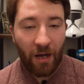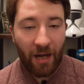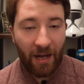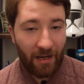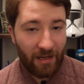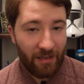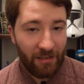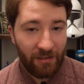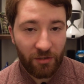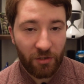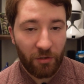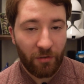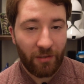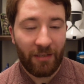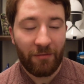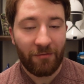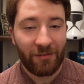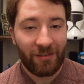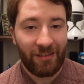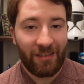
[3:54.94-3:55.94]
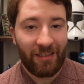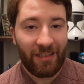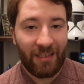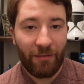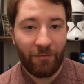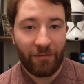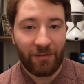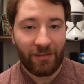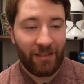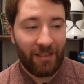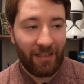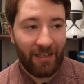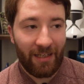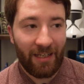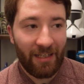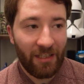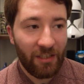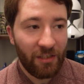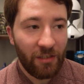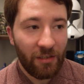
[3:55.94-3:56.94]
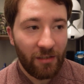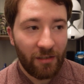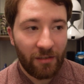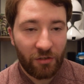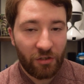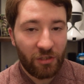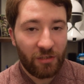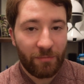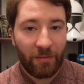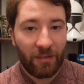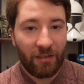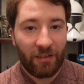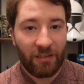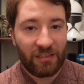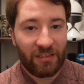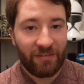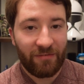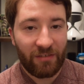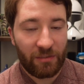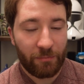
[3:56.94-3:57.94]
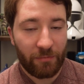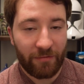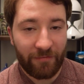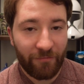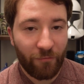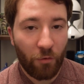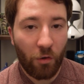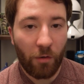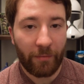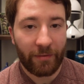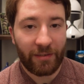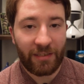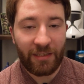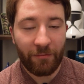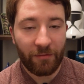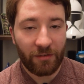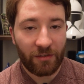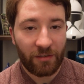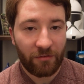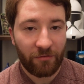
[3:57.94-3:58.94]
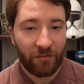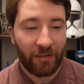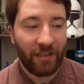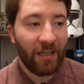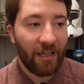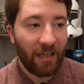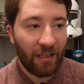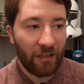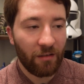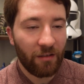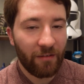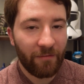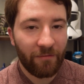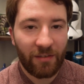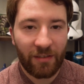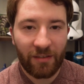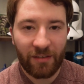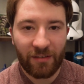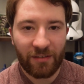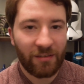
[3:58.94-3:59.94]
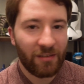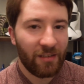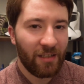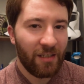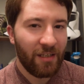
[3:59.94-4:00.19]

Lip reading: I enjoyed every scene he was in just because of his performance. He was great. I loved his